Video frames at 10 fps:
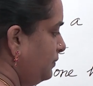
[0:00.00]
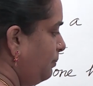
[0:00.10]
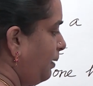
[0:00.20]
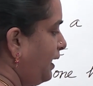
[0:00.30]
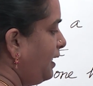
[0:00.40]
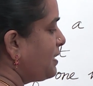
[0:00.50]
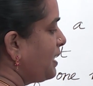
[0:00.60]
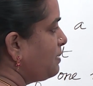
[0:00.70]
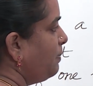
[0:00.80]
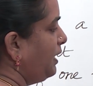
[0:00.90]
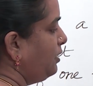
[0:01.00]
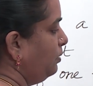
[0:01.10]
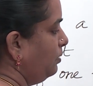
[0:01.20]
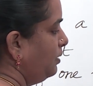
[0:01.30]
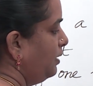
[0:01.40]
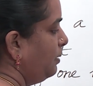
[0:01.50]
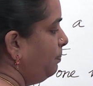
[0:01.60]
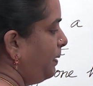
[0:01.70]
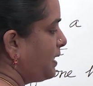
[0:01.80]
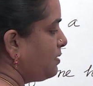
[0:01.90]
minus x by 2
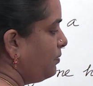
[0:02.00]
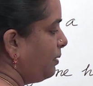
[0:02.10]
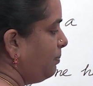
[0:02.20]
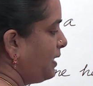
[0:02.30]
plus 1